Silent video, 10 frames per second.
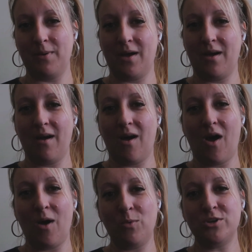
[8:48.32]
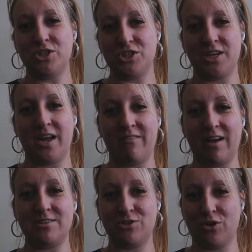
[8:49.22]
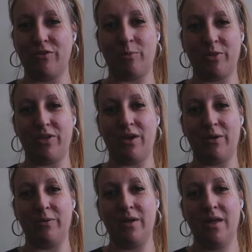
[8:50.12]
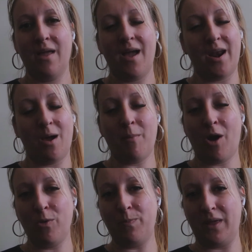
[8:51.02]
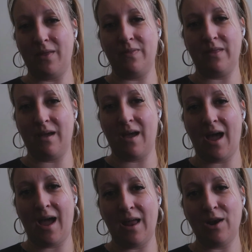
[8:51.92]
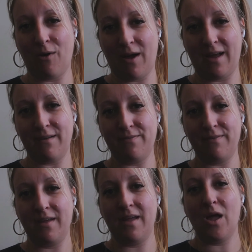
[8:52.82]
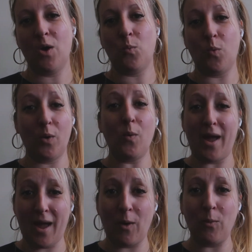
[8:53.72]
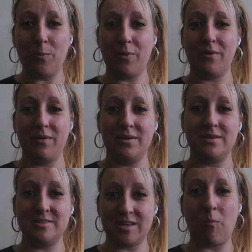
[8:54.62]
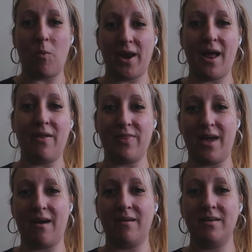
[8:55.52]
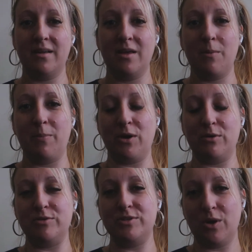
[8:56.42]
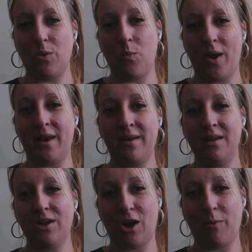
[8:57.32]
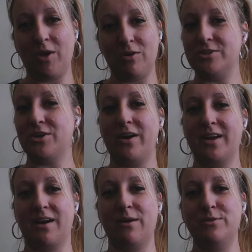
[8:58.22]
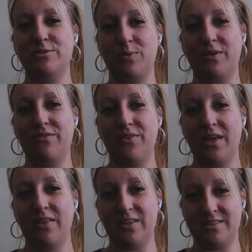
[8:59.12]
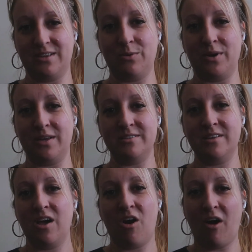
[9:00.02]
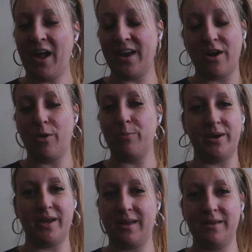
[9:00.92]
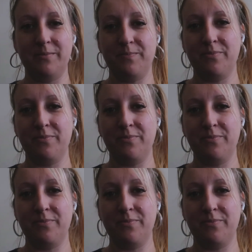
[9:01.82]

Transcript: But I want to share our story with you, and I'm hoping that our life will help someone out there, because when Chloe got diagnosed with this illness, I had nobody.